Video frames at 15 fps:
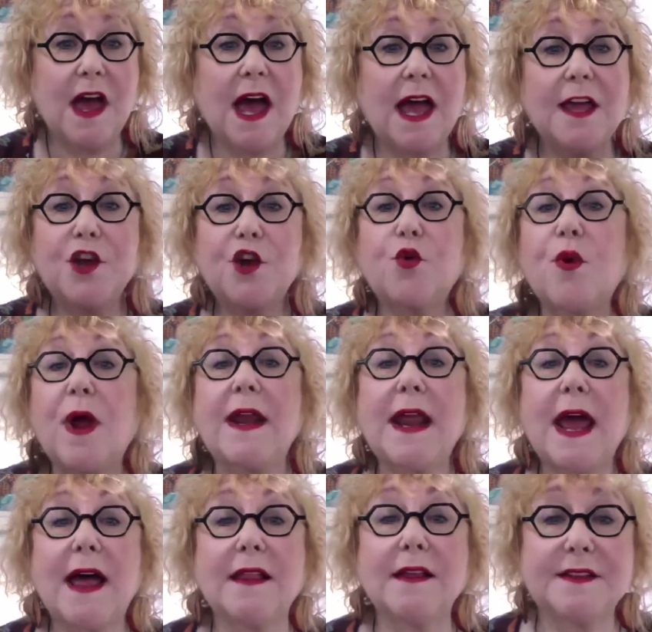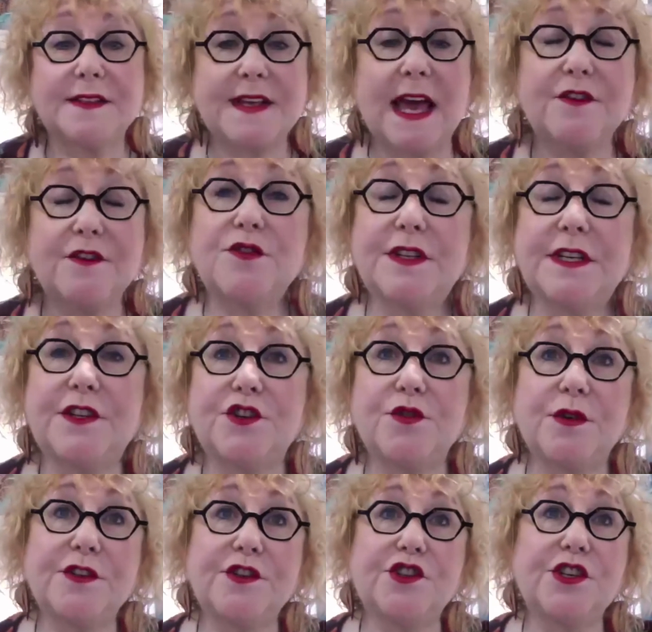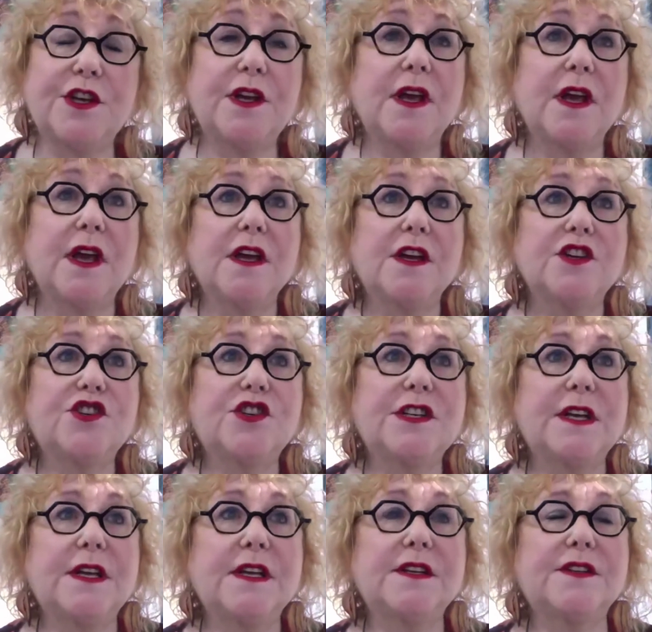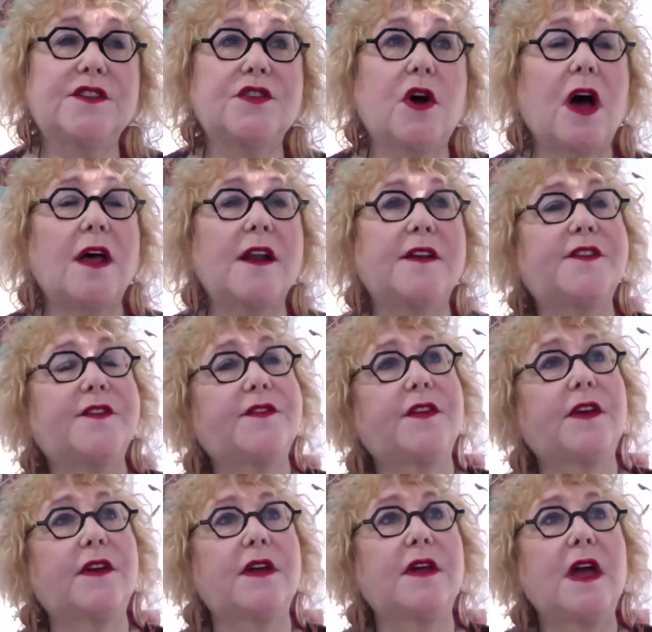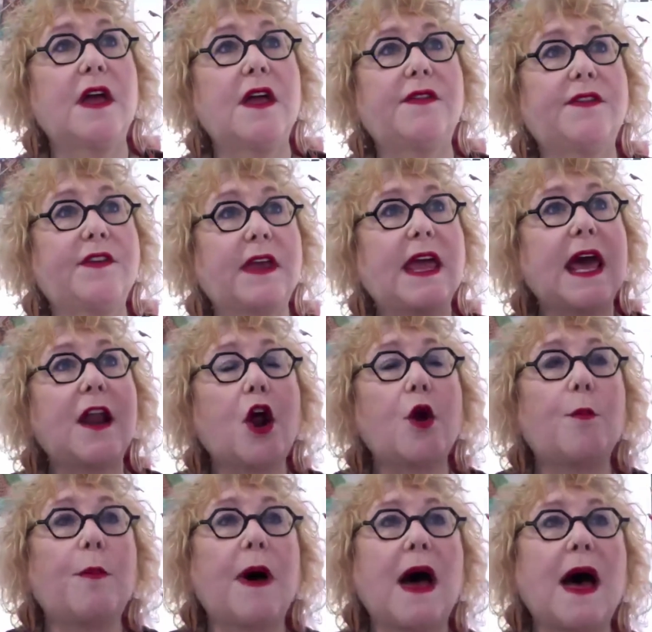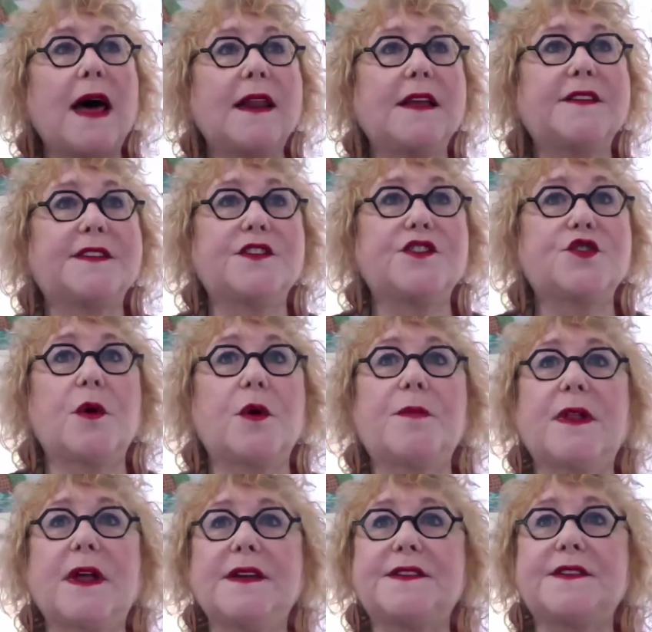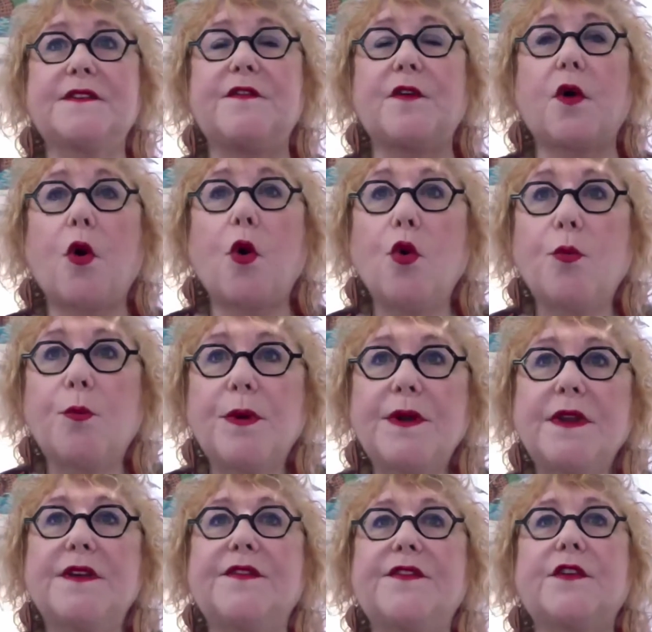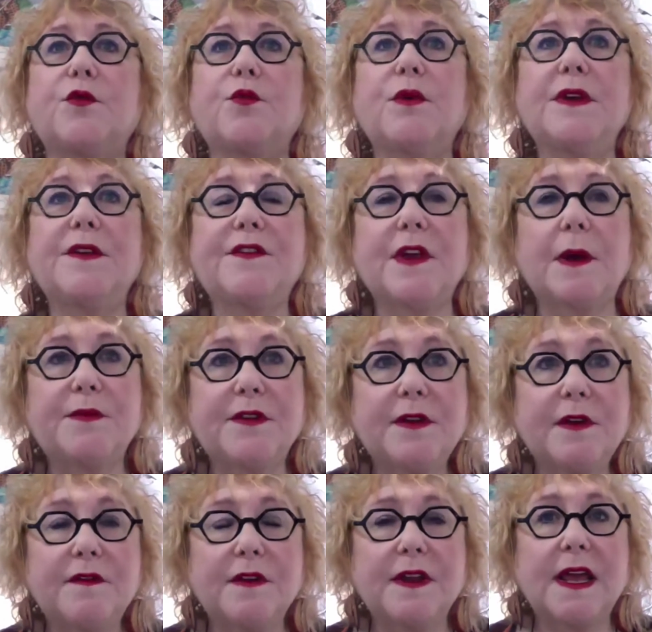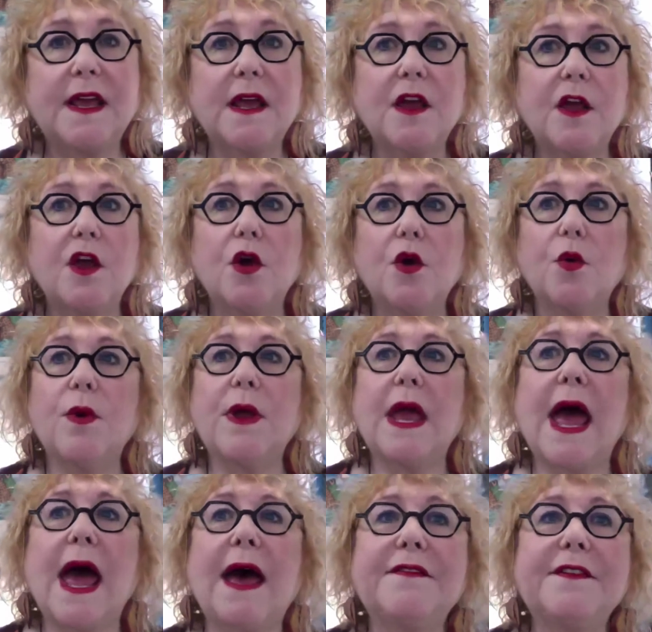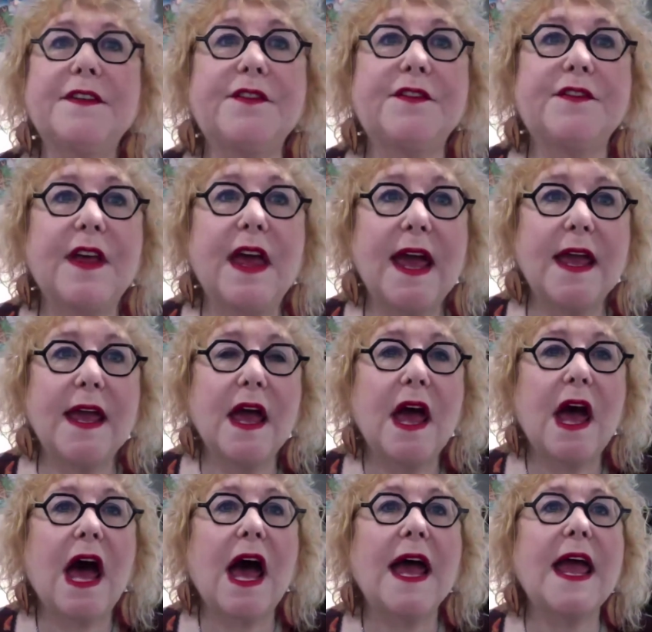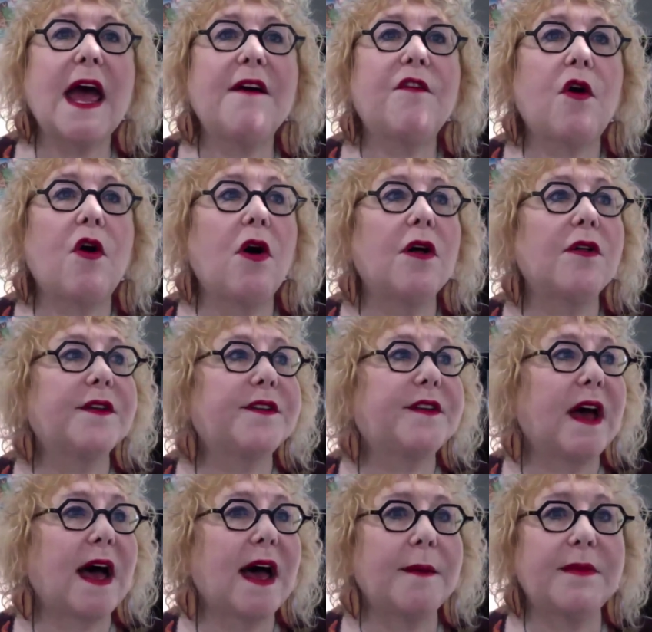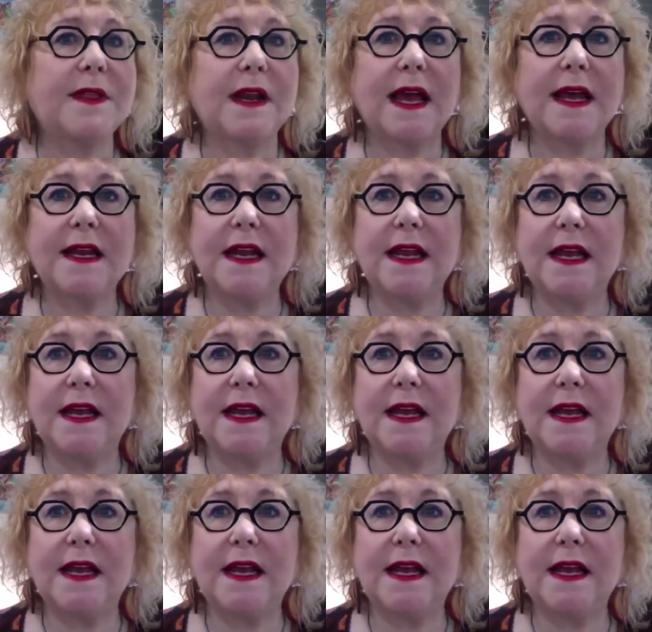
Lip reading: I had a great Alexander teacher, and she taught us to get our bodies into a place of openness and receptivity. We have to say, I have all the time that I need.